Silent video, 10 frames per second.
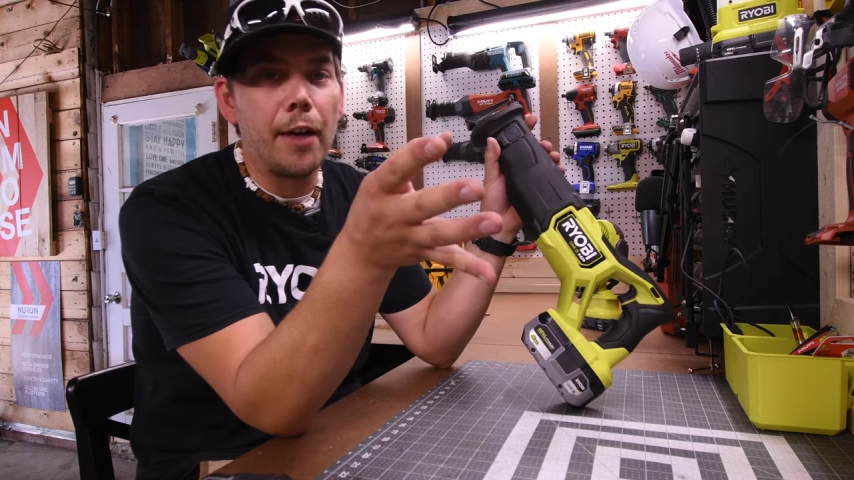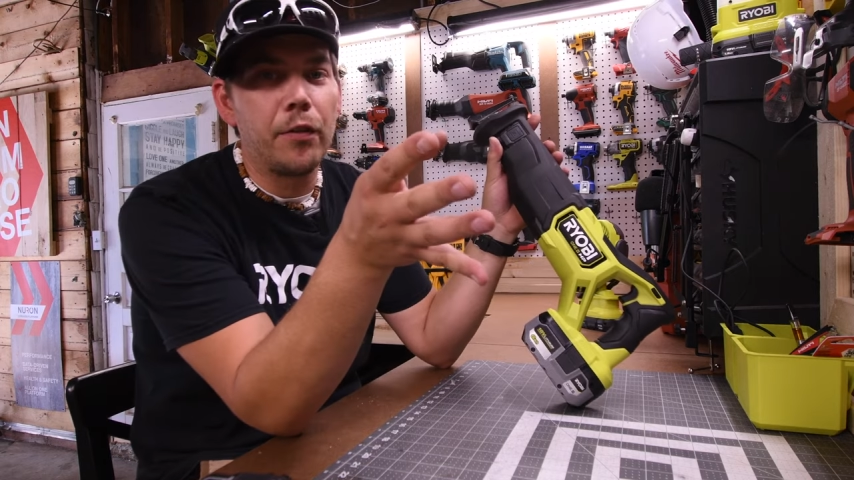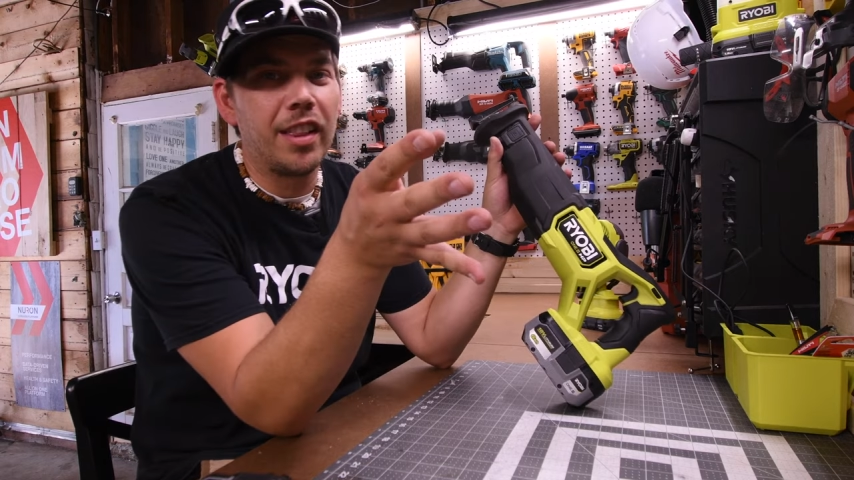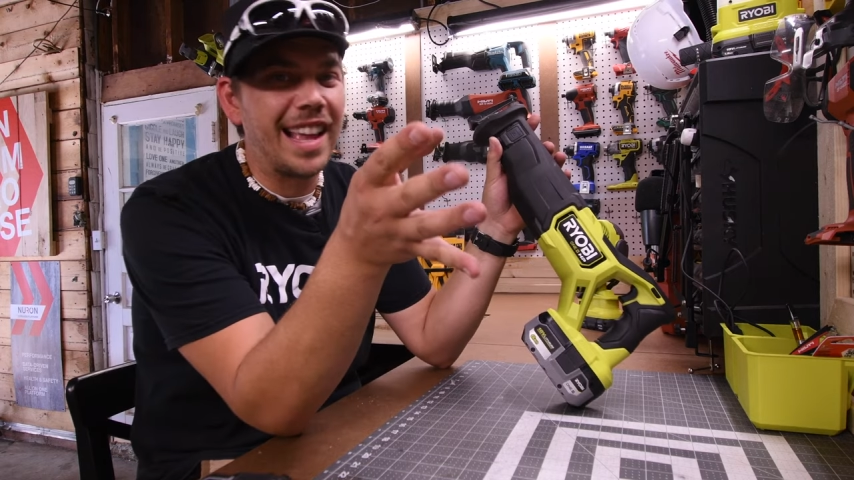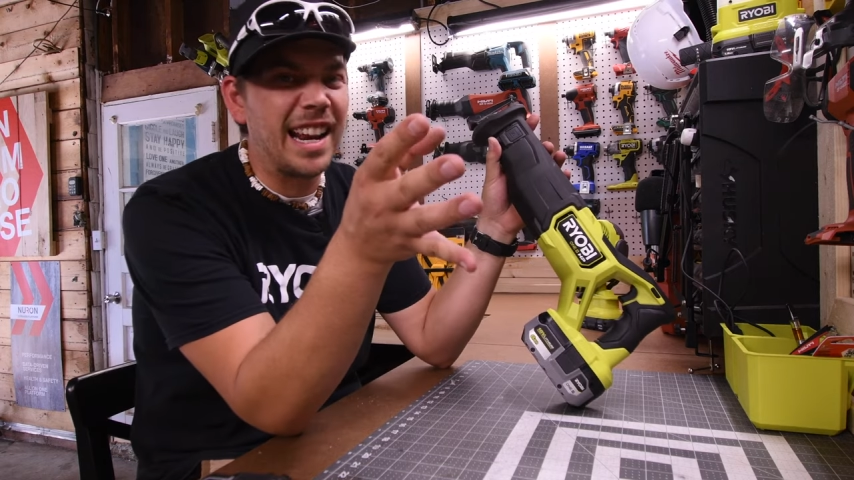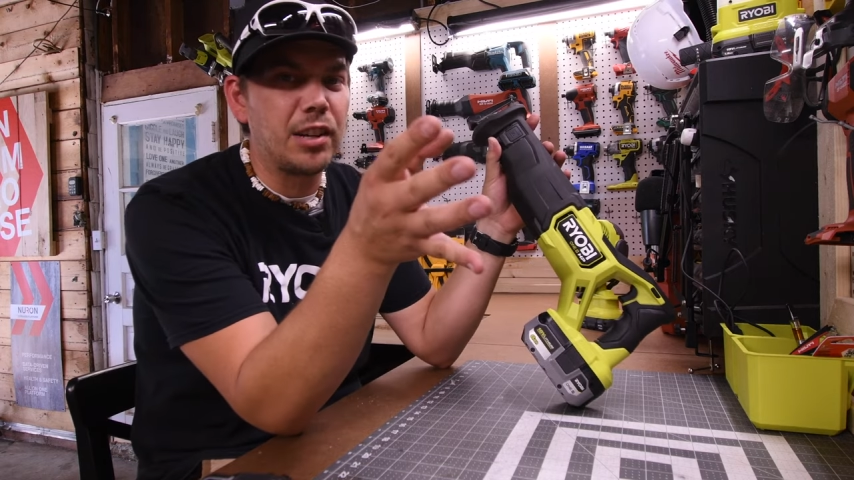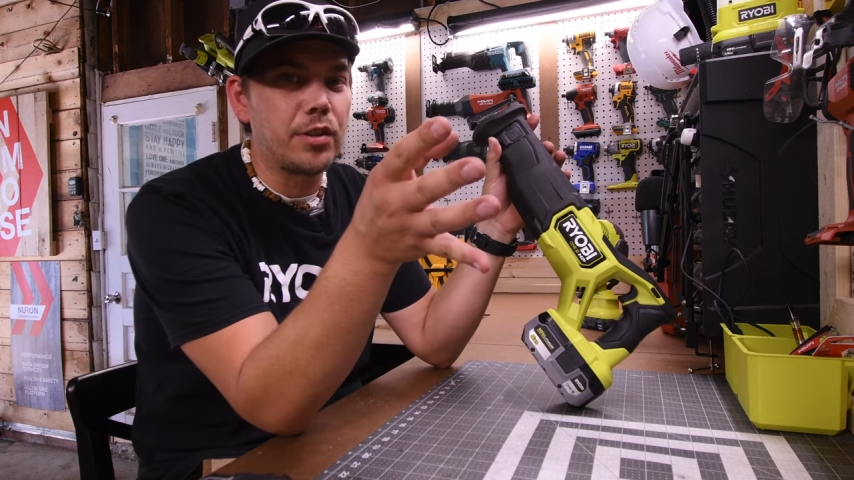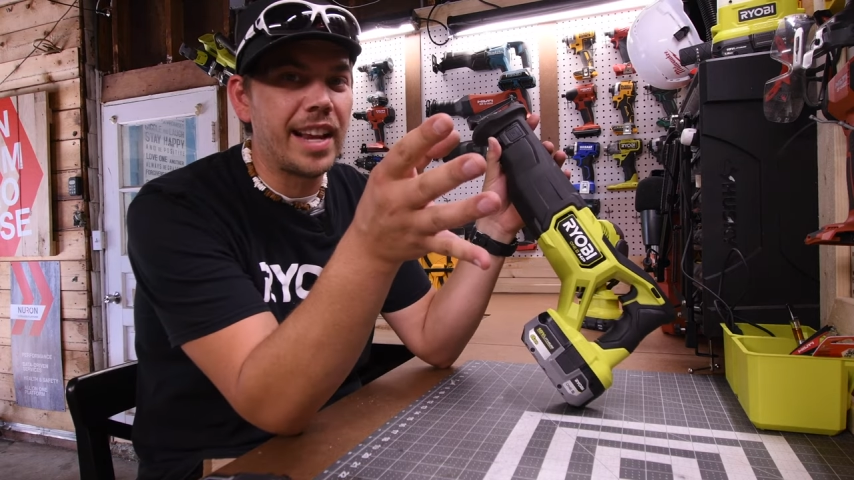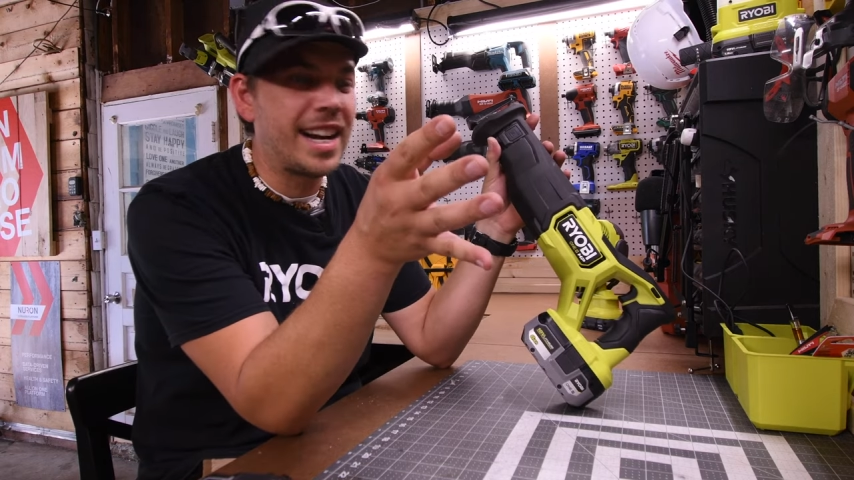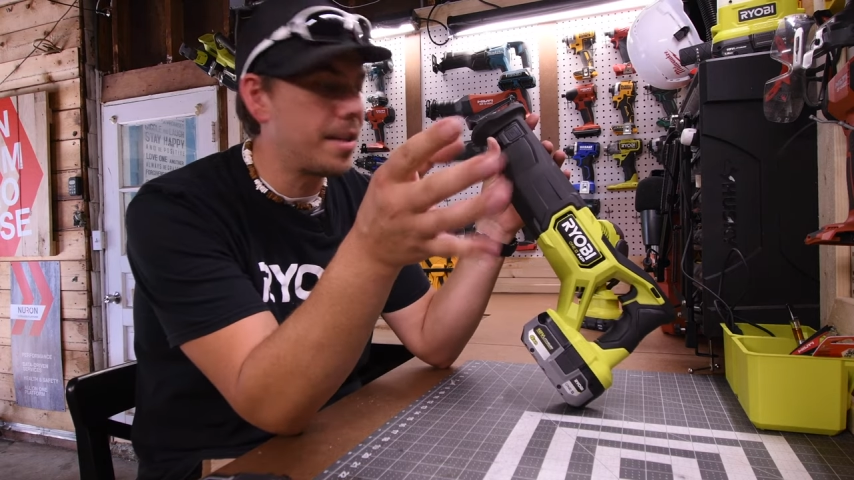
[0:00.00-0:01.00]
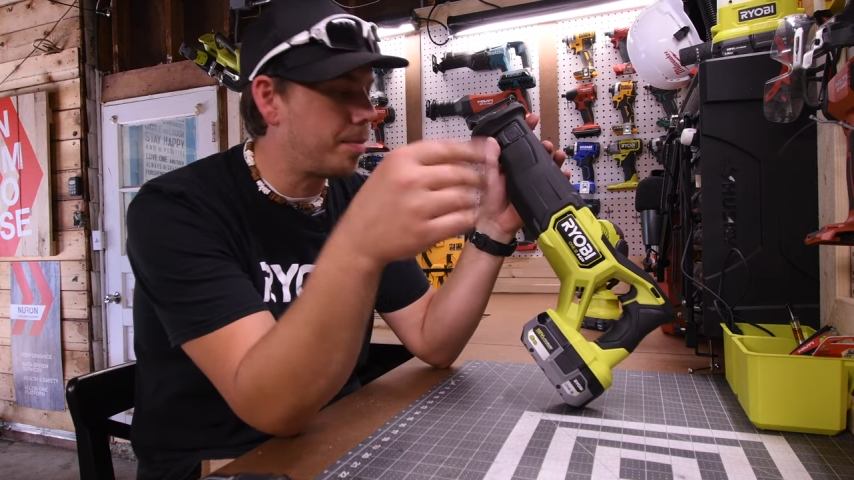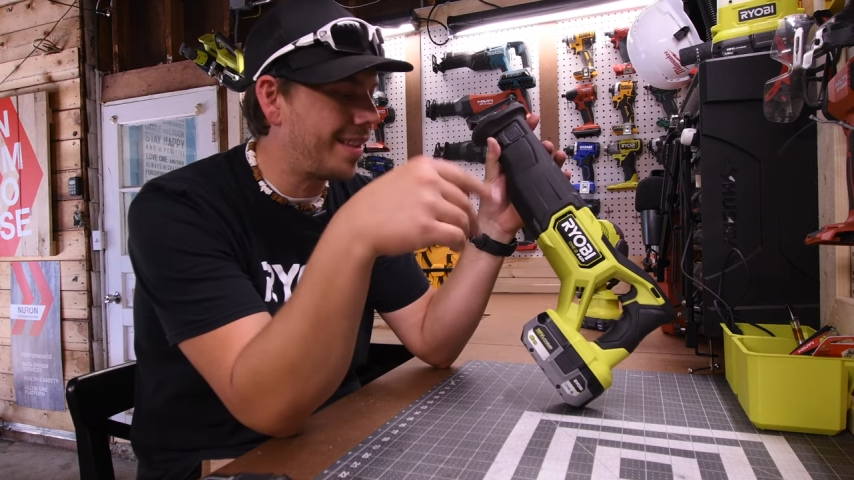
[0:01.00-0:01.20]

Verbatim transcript: helpful and entertaining.